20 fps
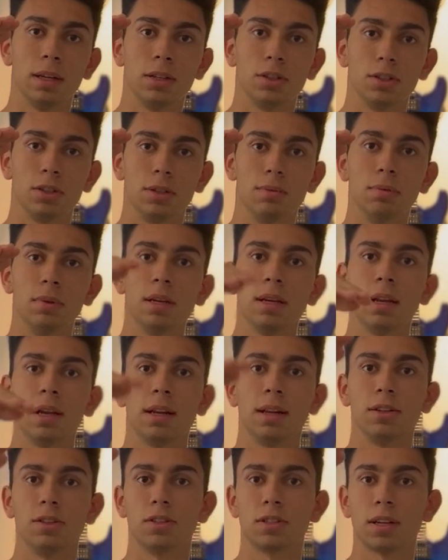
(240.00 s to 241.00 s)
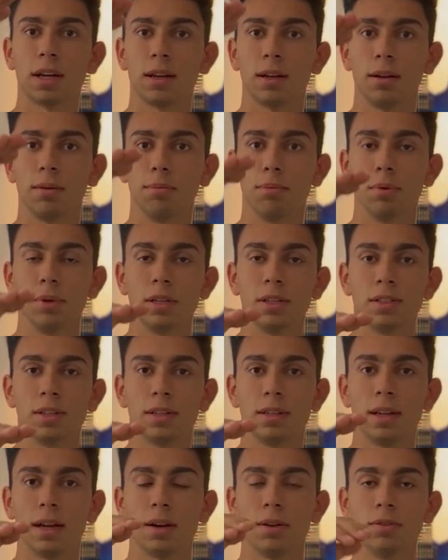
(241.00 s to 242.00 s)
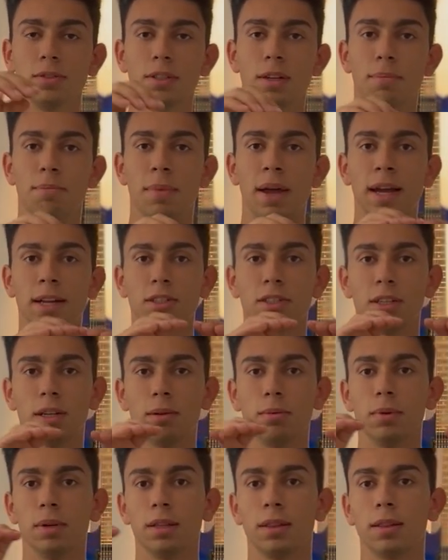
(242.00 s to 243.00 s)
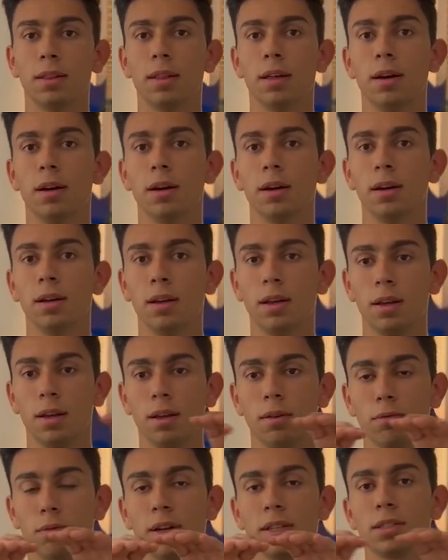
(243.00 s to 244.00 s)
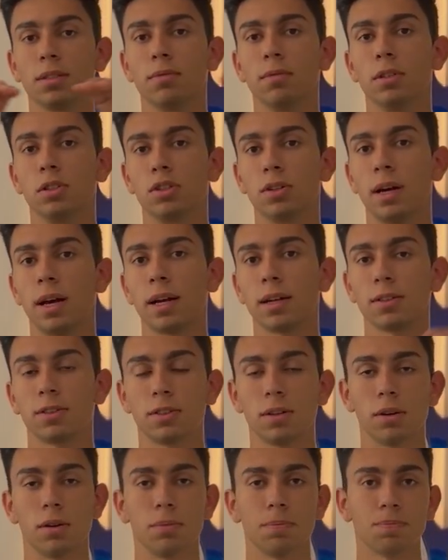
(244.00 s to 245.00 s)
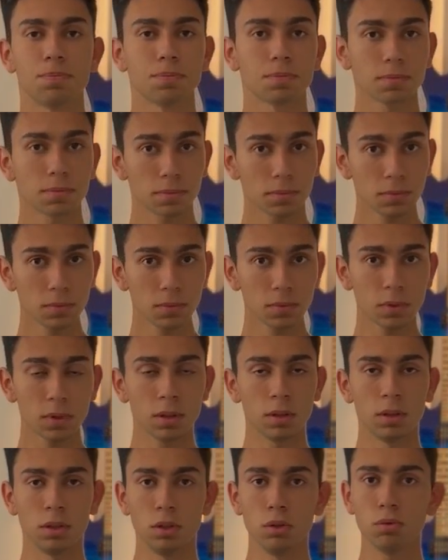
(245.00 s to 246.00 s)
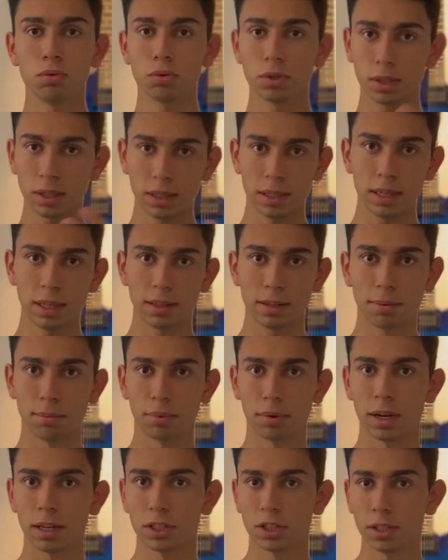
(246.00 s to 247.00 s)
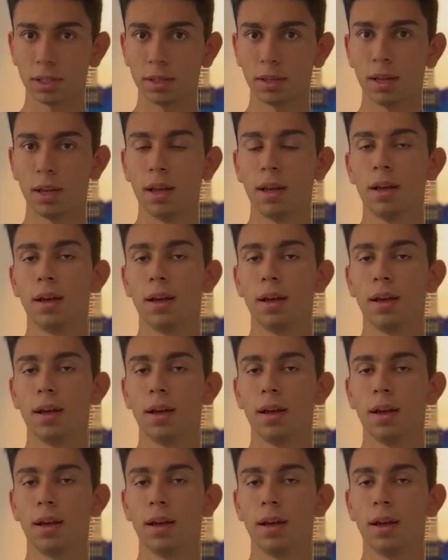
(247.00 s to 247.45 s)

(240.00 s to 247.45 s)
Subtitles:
it should be, and it just kind of brings it down to match it with the rest of the track. So you really need compression.